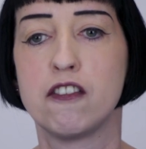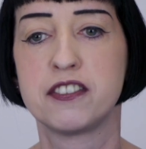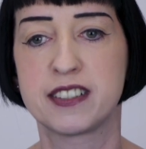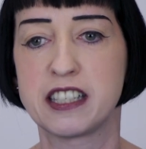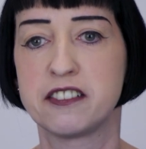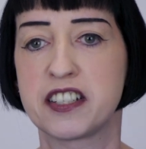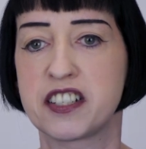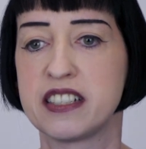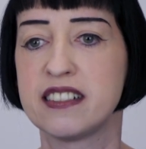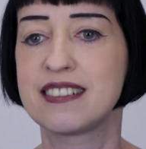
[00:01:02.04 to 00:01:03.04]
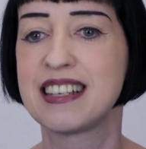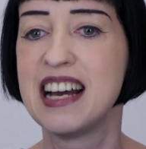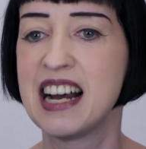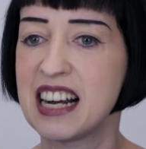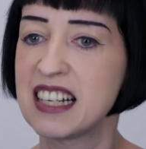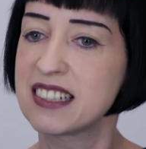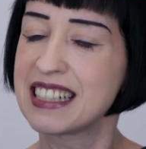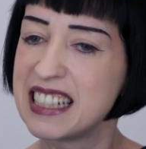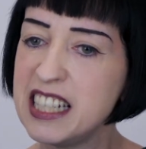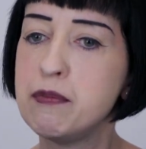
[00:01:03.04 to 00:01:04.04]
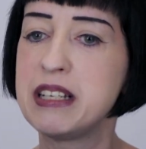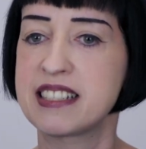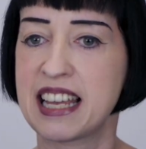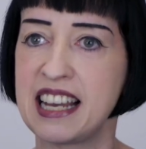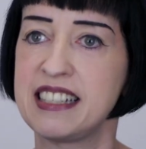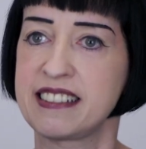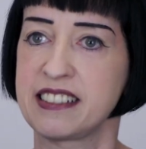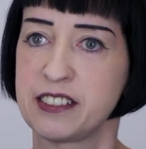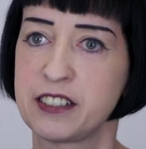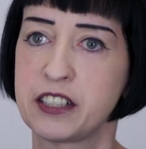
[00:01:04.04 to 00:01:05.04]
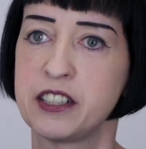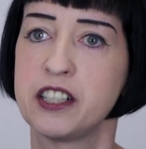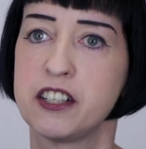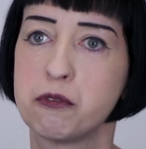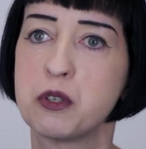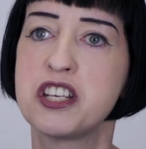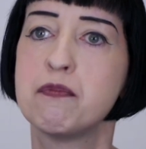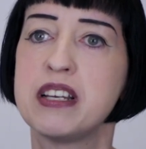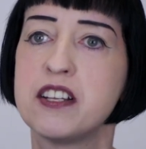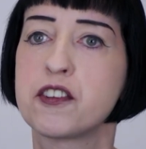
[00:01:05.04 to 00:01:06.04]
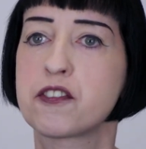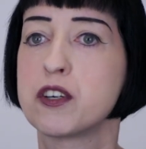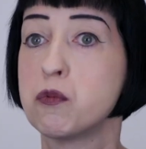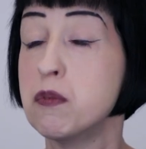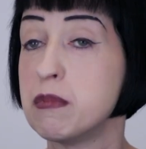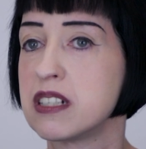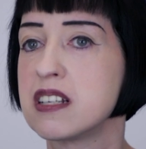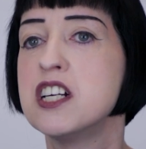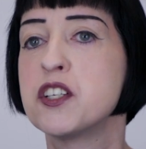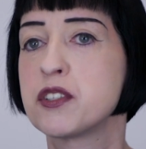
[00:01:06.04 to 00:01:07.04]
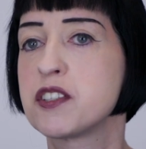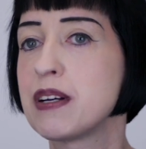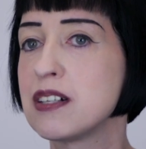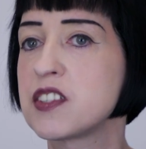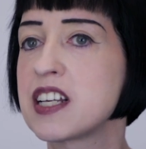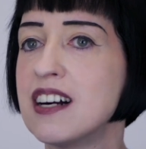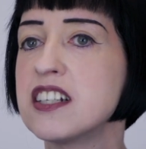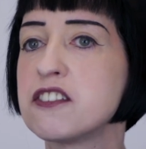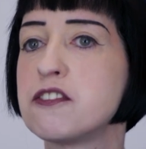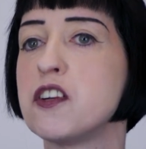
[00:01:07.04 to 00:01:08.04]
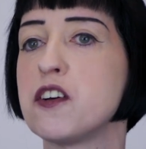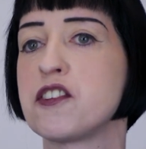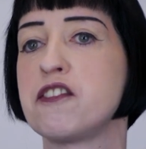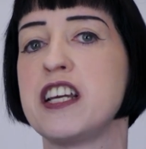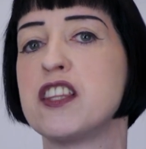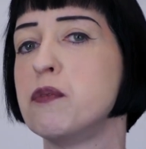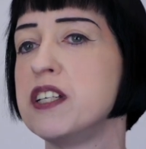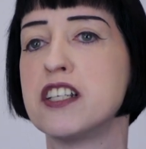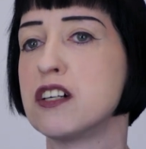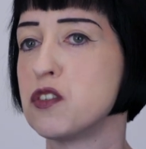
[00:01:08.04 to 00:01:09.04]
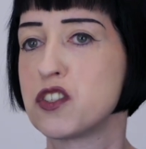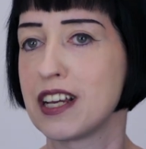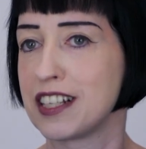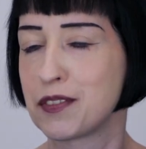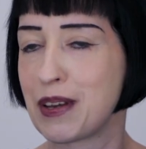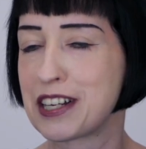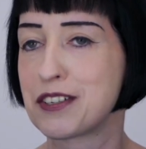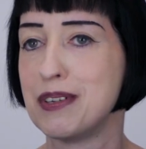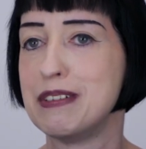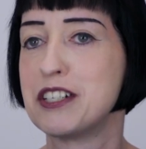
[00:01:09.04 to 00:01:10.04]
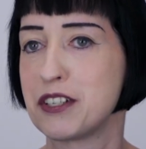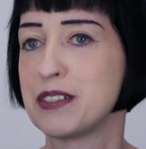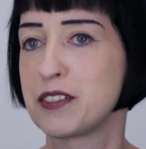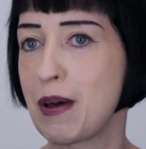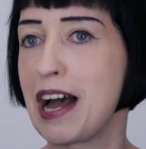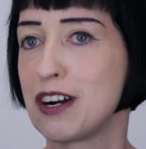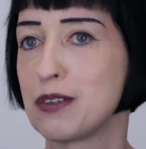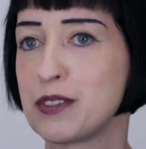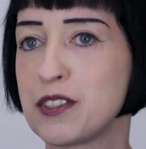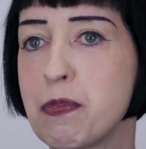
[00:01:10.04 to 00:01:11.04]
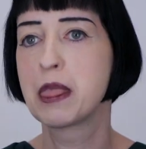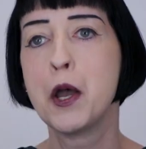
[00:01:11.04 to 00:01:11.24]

of selfishness as limit cases of what it means for a woman to espouse the kind of philosophy that we don't expect women to espouse.